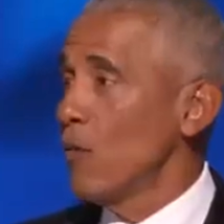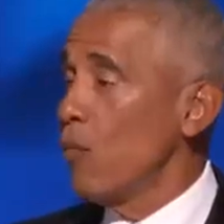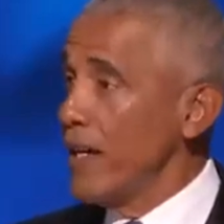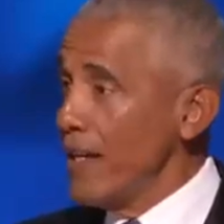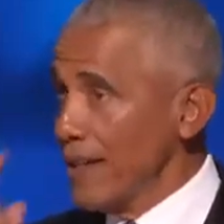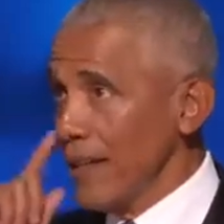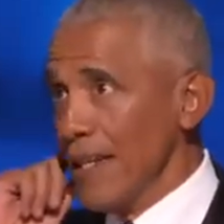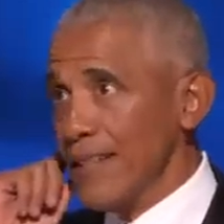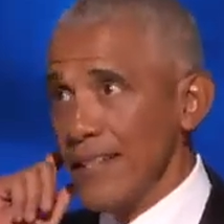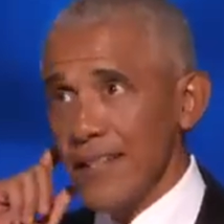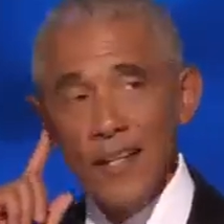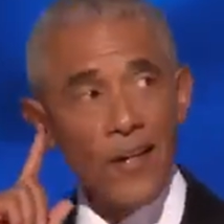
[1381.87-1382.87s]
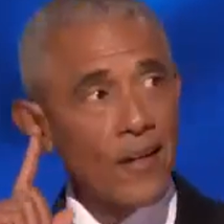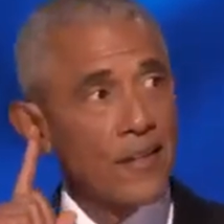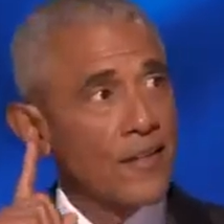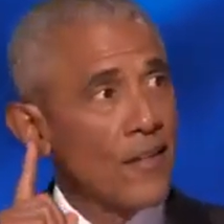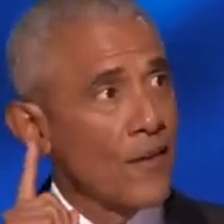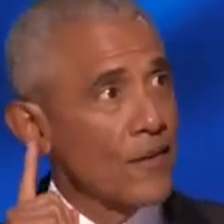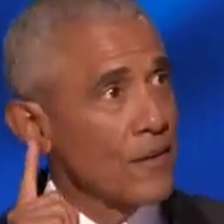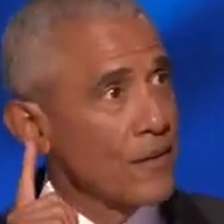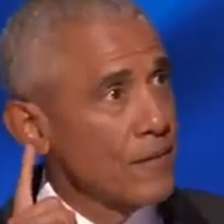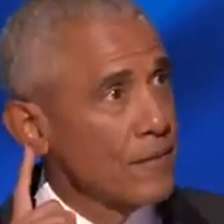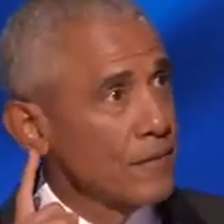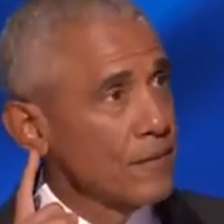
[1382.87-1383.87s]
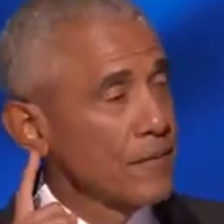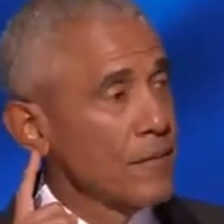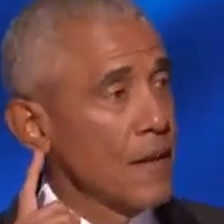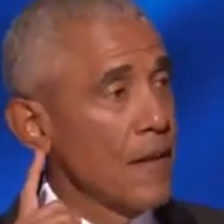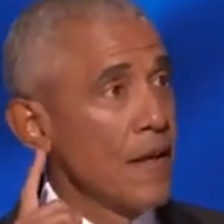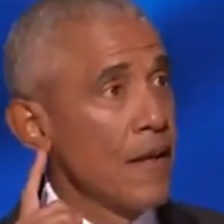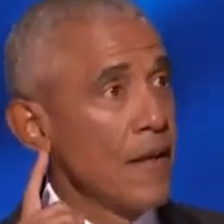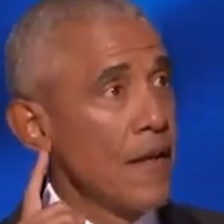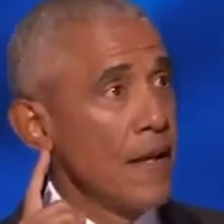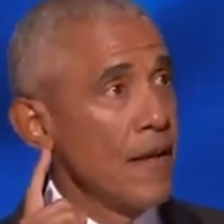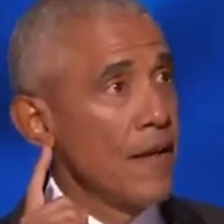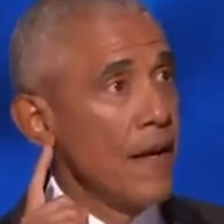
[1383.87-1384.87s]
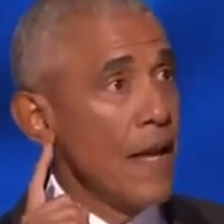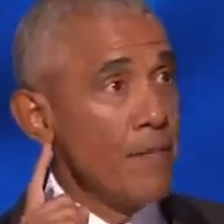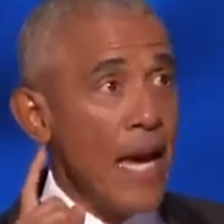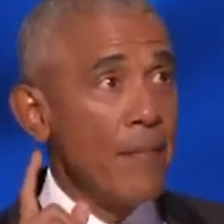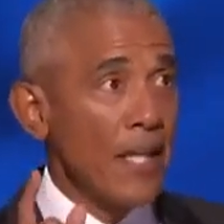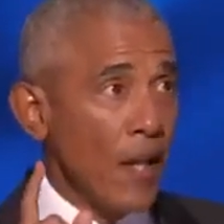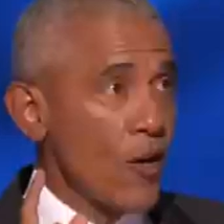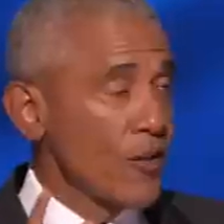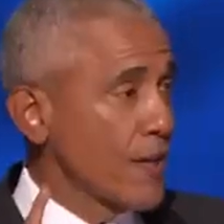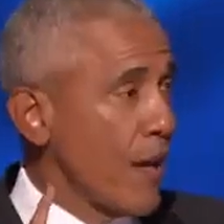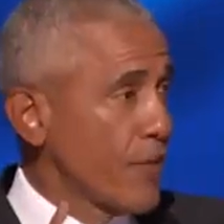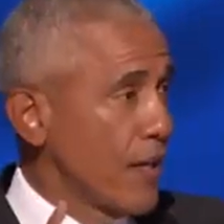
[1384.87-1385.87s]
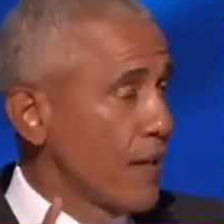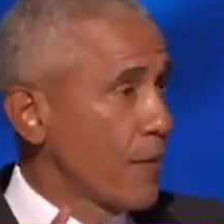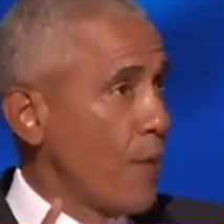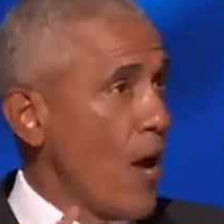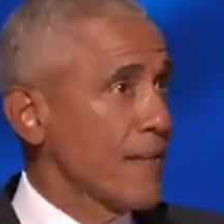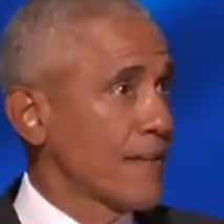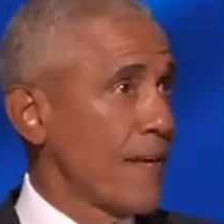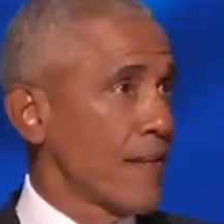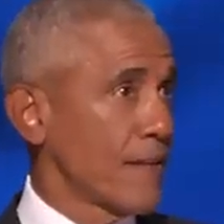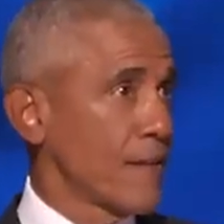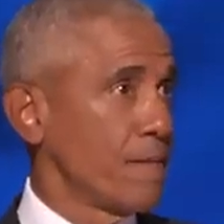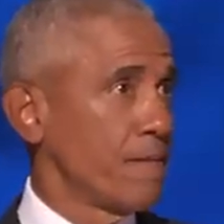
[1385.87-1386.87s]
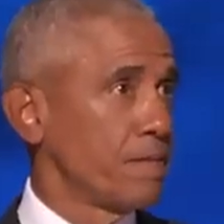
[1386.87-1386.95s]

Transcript: we need to listen to their concerns and maybe learn something in the process.